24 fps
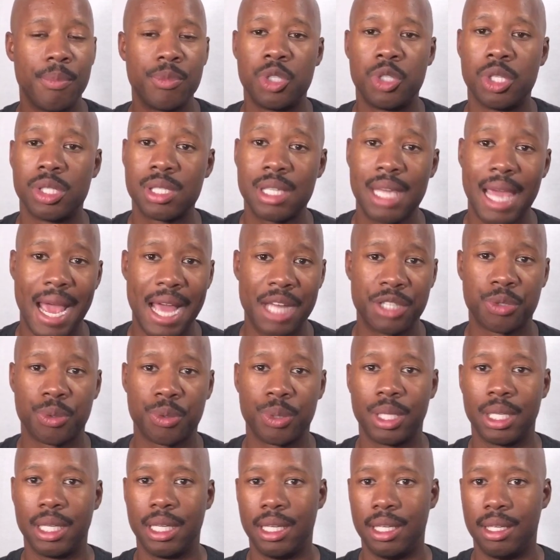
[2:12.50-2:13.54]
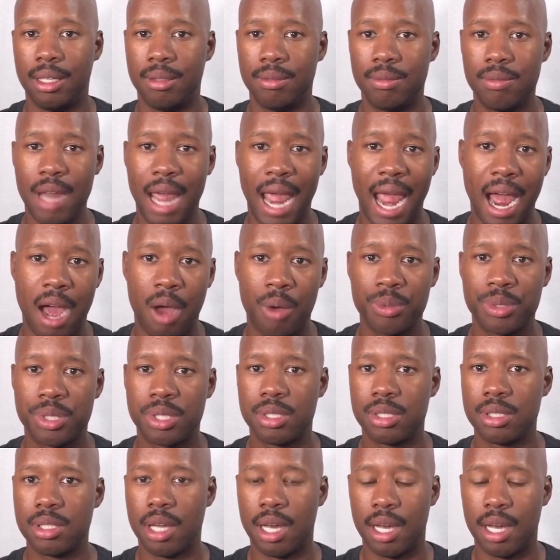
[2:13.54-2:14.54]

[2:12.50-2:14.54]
just casually out